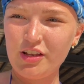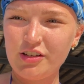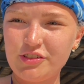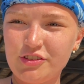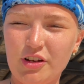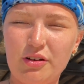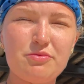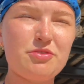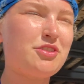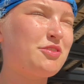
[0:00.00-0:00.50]

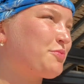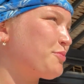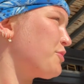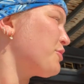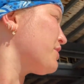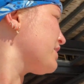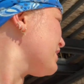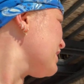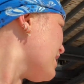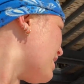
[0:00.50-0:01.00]
So I'm just
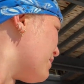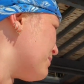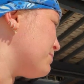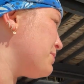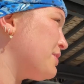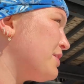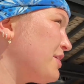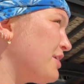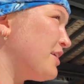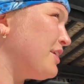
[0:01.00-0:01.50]
walking up
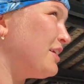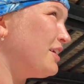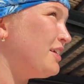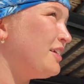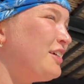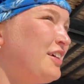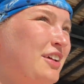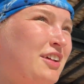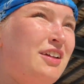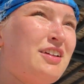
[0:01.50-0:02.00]

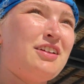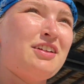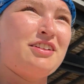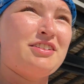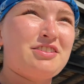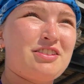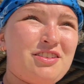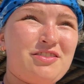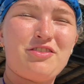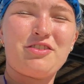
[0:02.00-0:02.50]

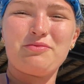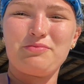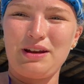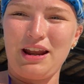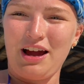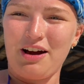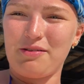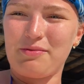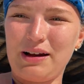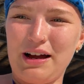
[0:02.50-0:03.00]
to the room
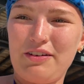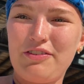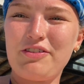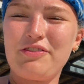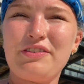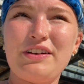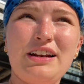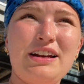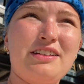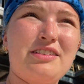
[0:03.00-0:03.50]
now, but I have a
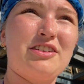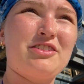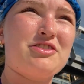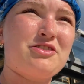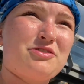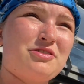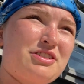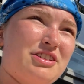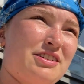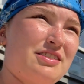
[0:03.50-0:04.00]
feeling that
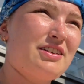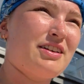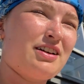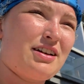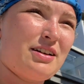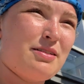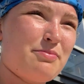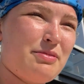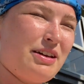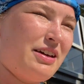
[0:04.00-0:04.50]
George isn't
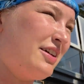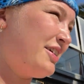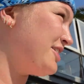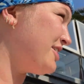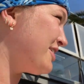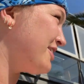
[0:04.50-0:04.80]
gonna be